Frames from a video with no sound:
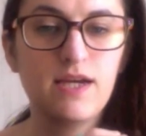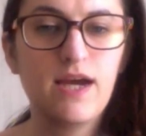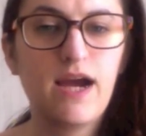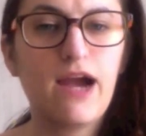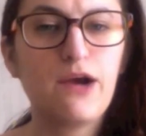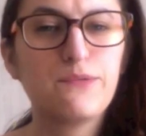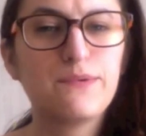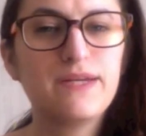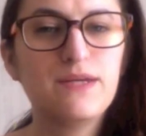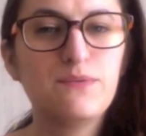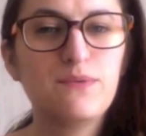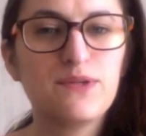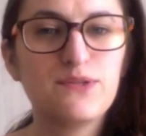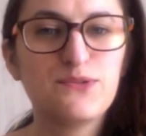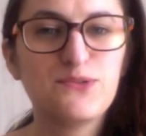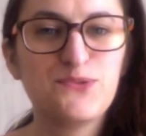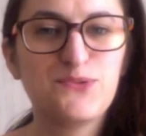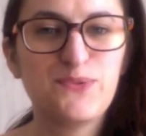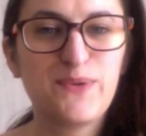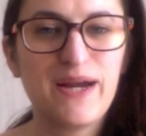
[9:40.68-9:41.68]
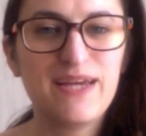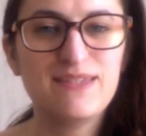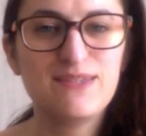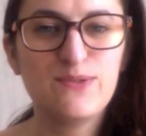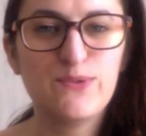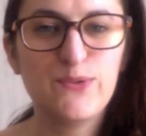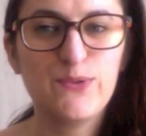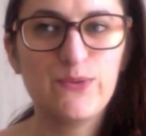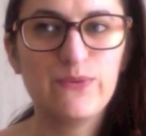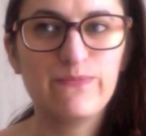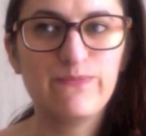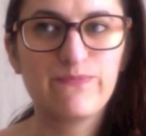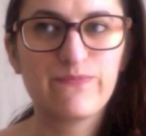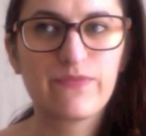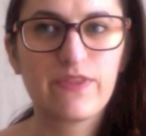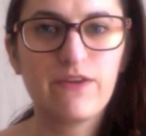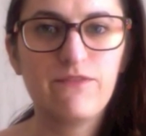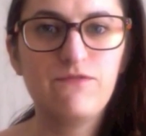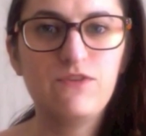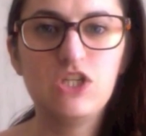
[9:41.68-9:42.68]
I really want to try the
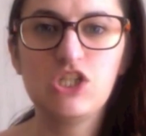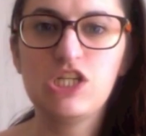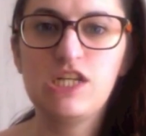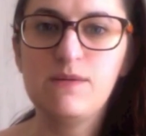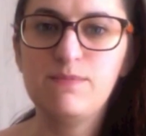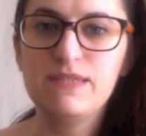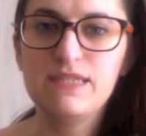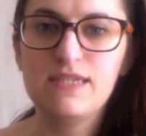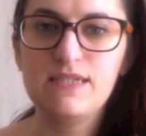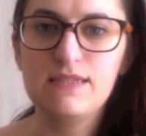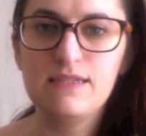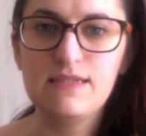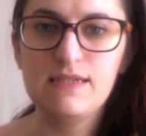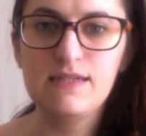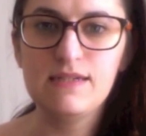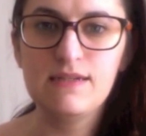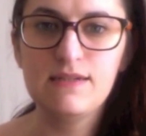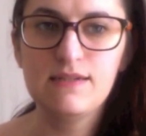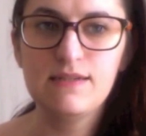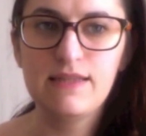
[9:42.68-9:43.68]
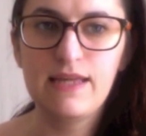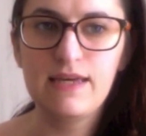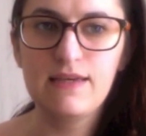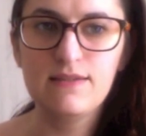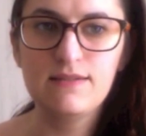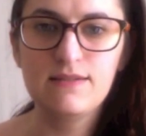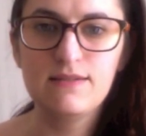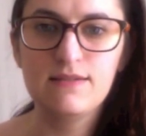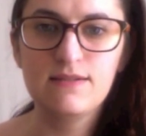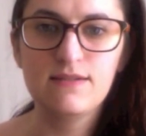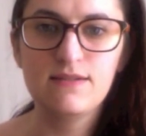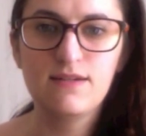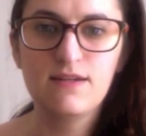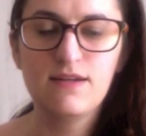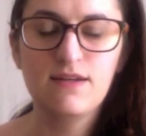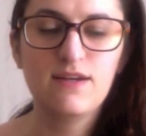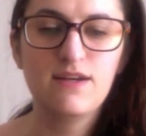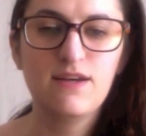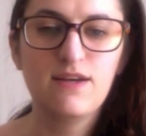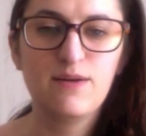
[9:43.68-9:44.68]
fish lips kisser next,
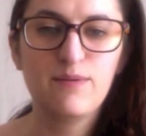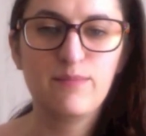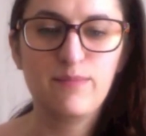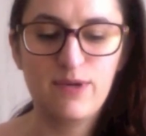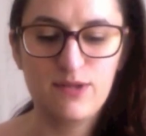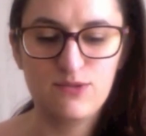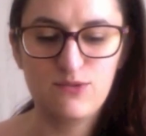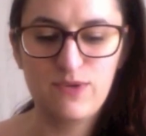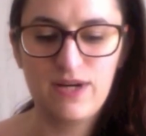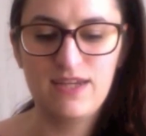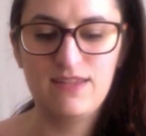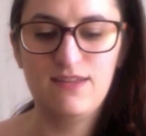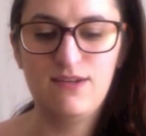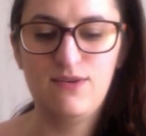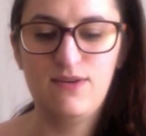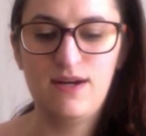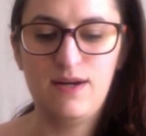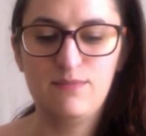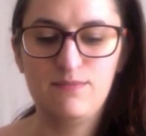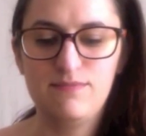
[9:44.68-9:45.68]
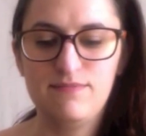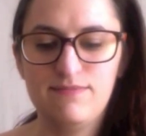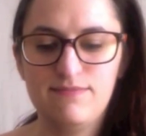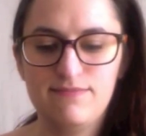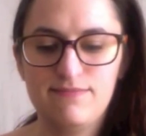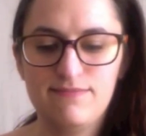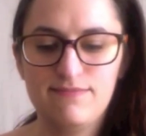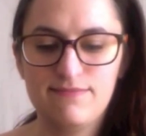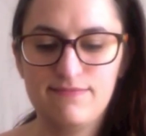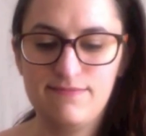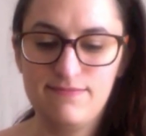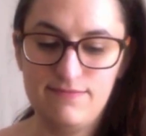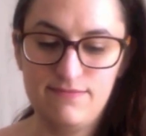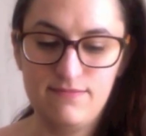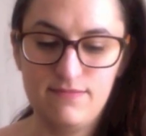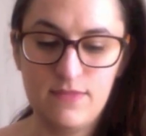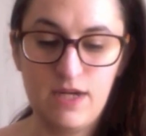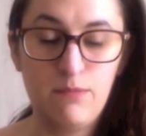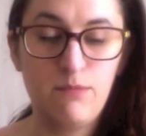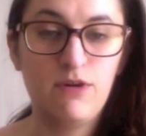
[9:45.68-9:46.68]
but right now
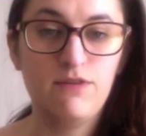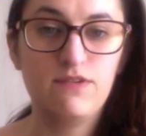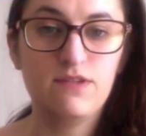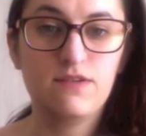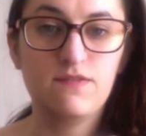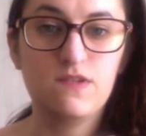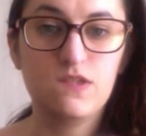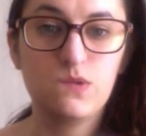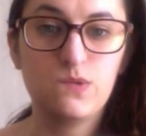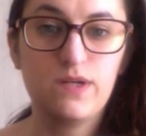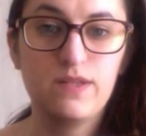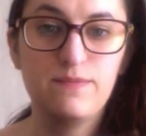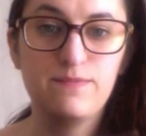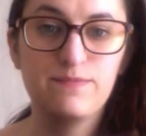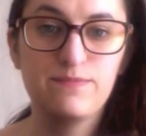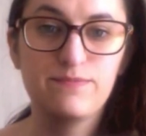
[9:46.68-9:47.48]
I'm loving this one.